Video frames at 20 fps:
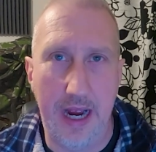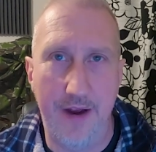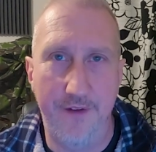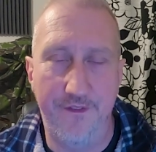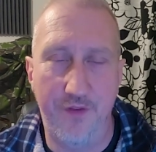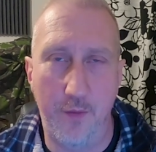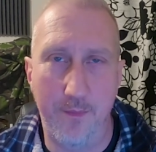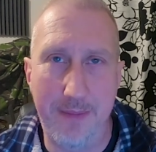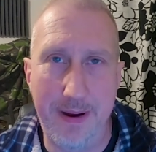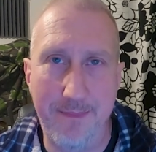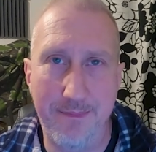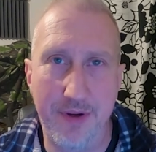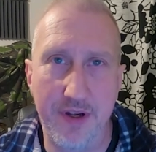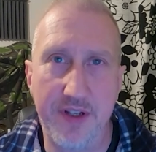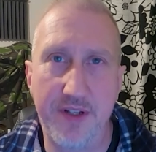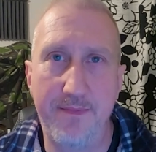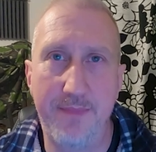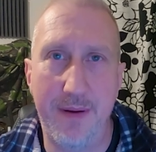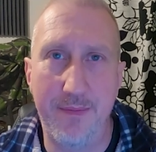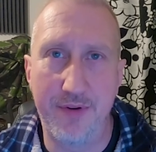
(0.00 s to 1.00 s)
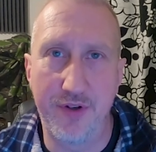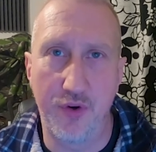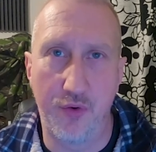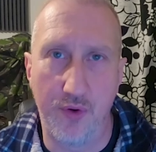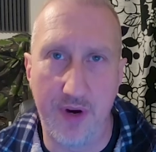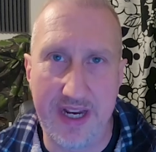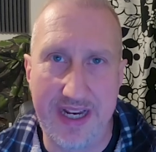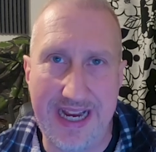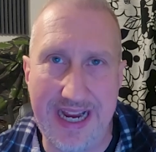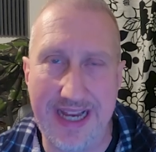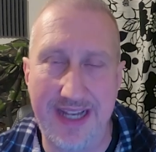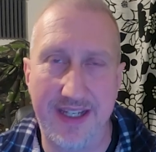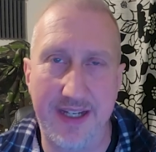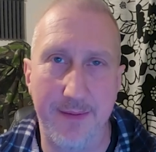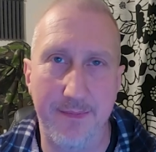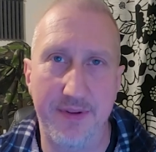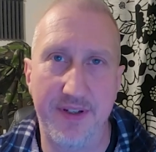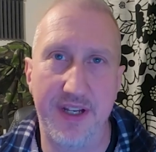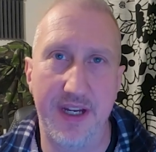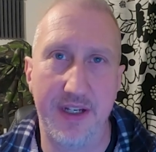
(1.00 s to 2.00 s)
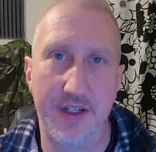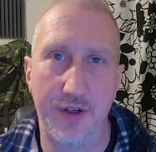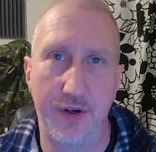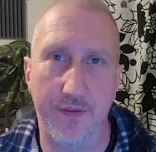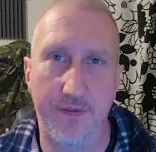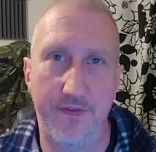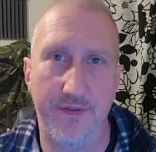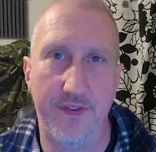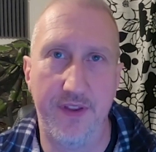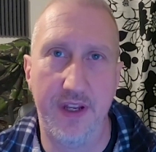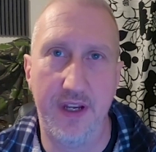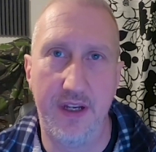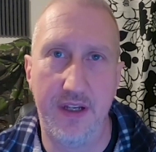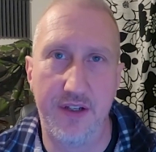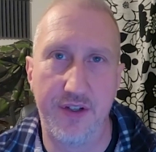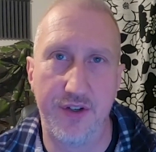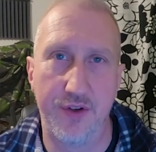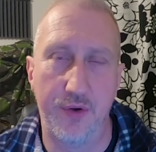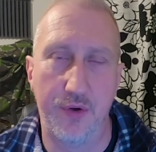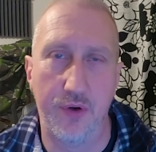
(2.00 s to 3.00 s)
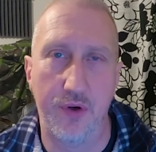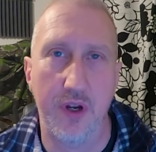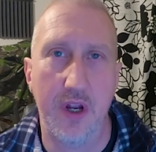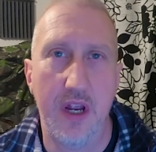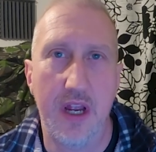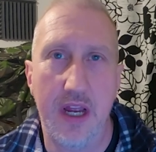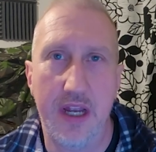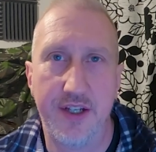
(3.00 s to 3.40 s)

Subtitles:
For members already get a 10% off the store,